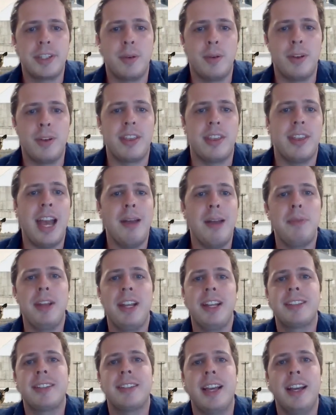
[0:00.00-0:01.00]
So with that
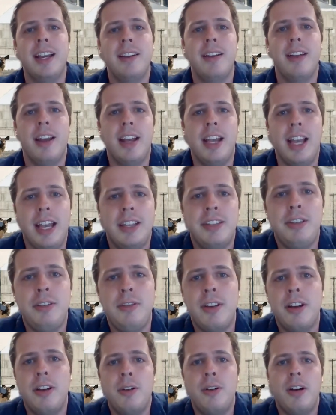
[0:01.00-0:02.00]
being said, as
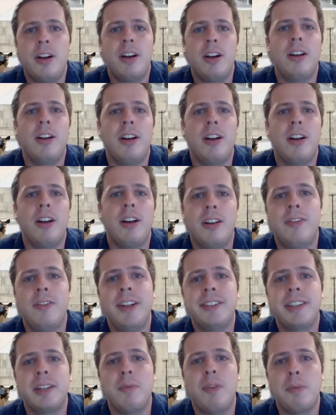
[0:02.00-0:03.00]
you know, our
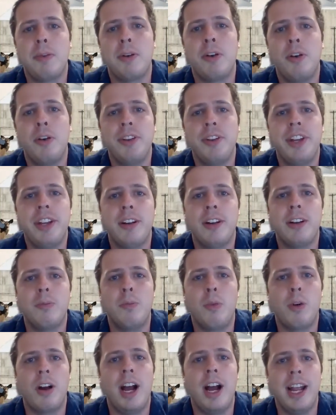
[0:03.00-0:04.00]
events that we've been holding are
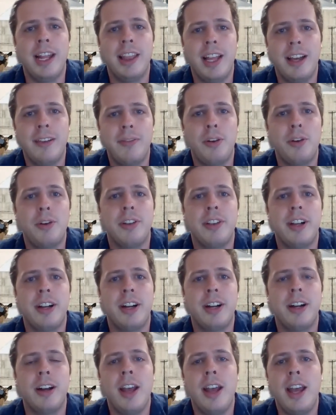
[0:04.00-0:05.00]
more high level.
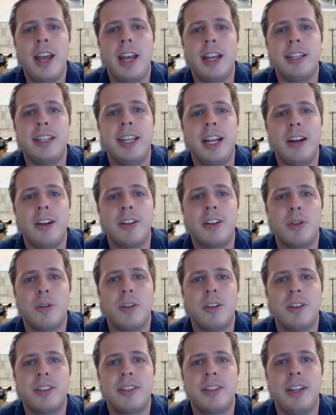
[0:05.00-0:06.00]
They're geared
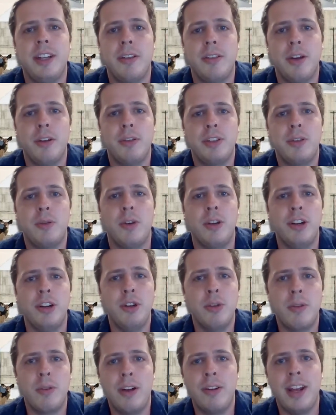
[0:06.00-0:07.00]
towards those who are
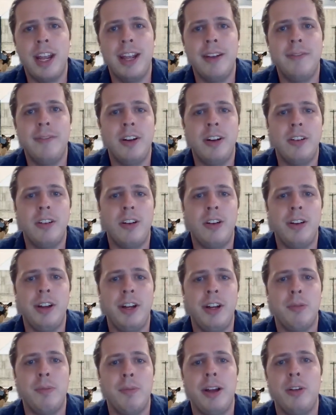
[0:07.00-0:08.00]
new around Hanford, or
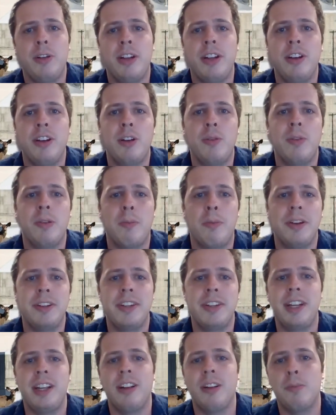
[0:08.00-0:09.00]
might only know one
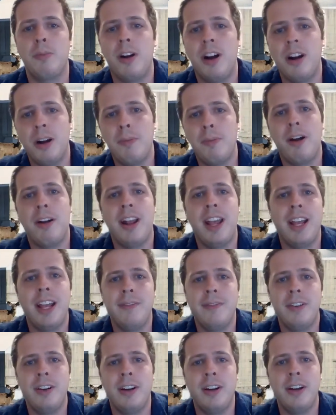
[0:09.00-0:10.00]
particular part about
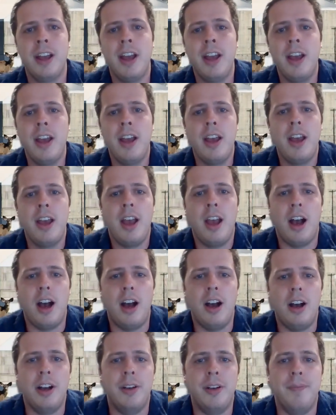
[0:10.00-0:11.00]
Hanford,
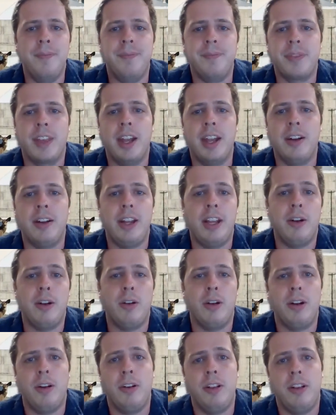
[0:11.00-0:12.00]
and
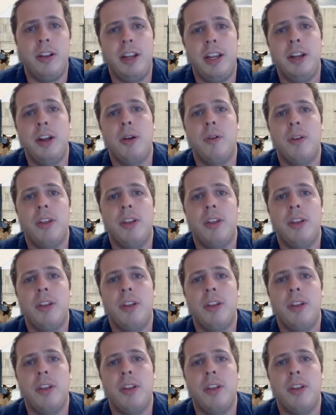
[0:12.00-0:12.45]
or